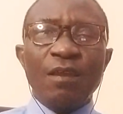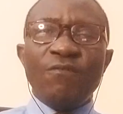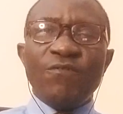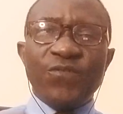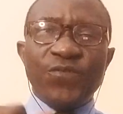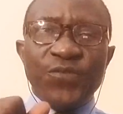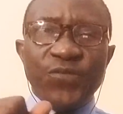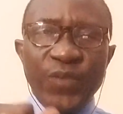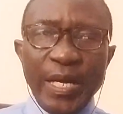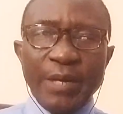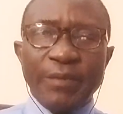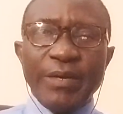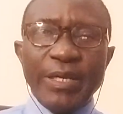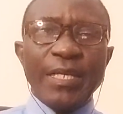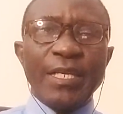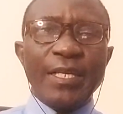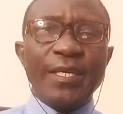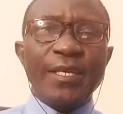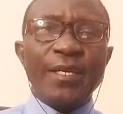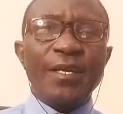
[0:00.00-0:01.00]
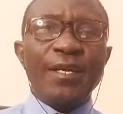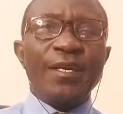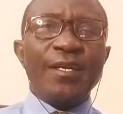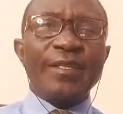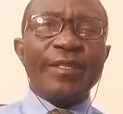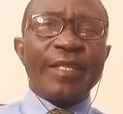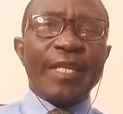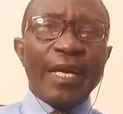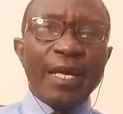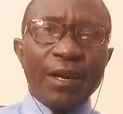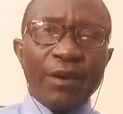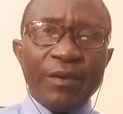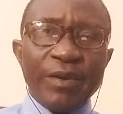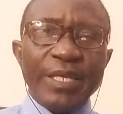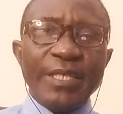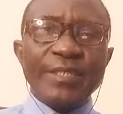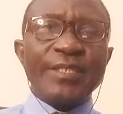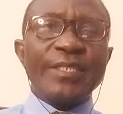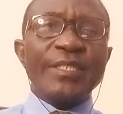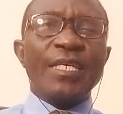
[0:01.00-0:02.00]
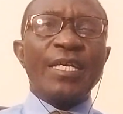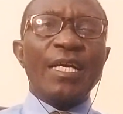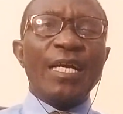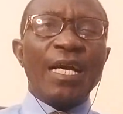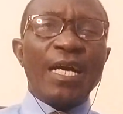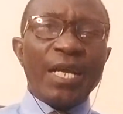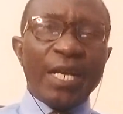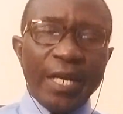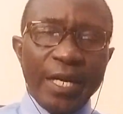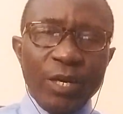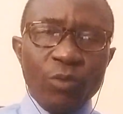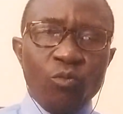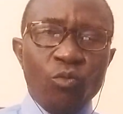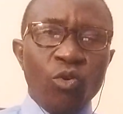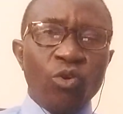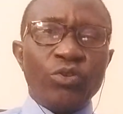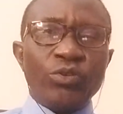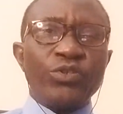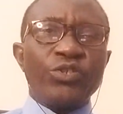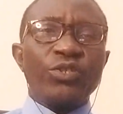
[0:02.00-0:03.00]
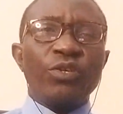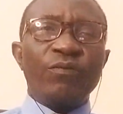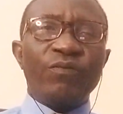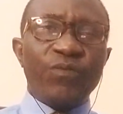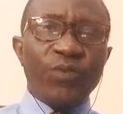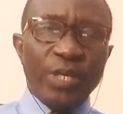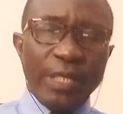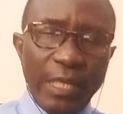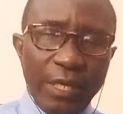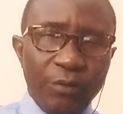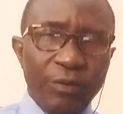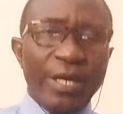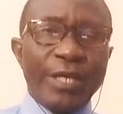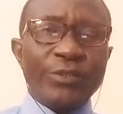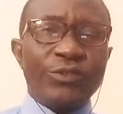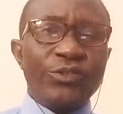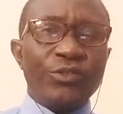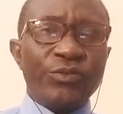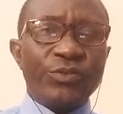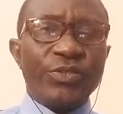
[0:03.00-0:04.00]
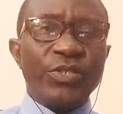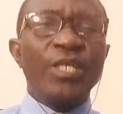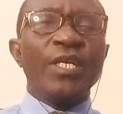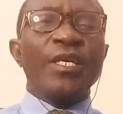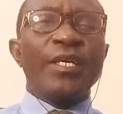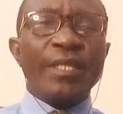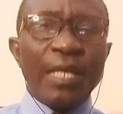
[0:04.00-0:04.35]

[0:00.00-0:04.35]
verily, there is a reward for the righteous.